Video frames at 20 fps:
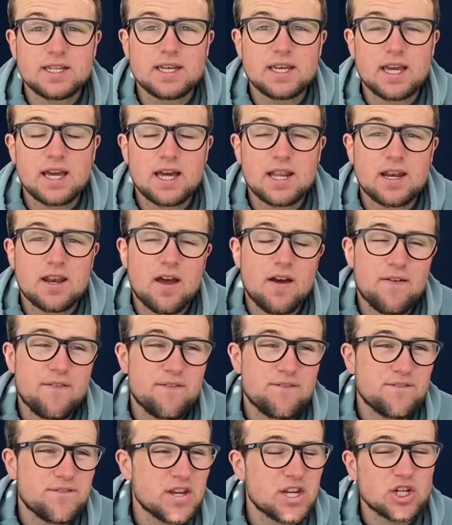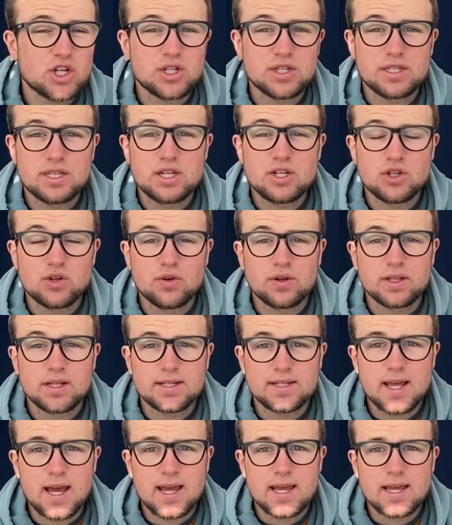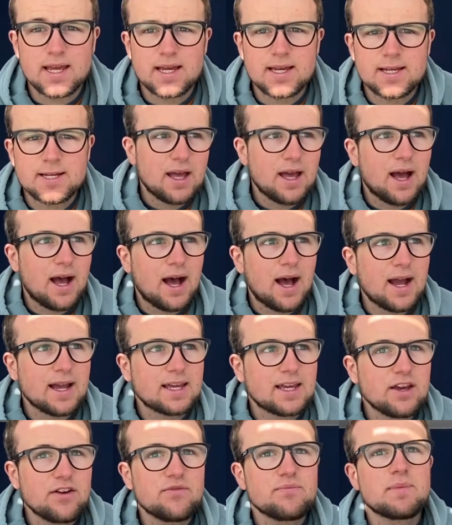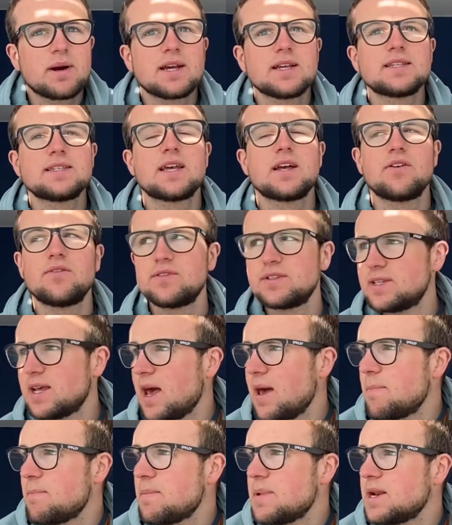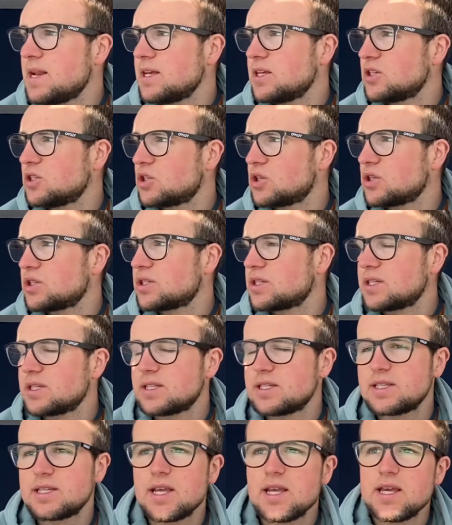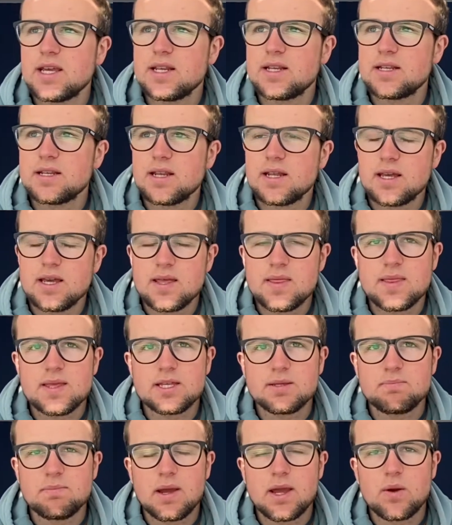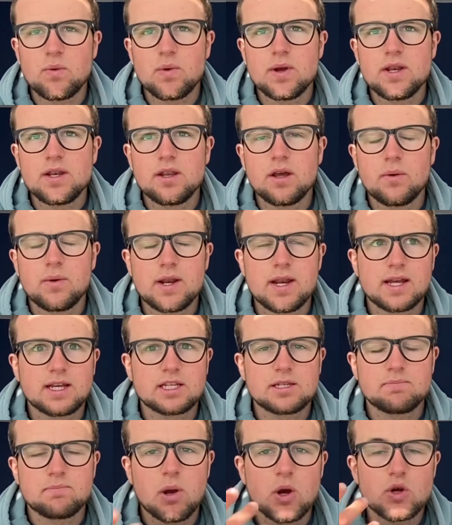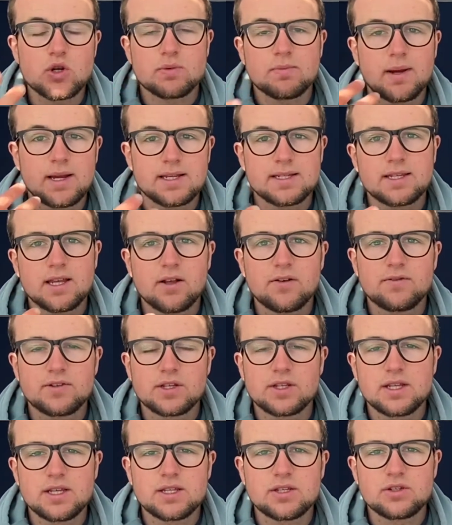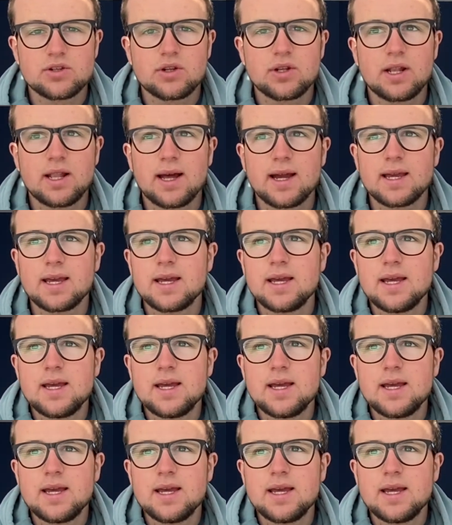and efficiency during the day. I give myself 10 minutes just to sit in this bay window and expose myself to this sunlight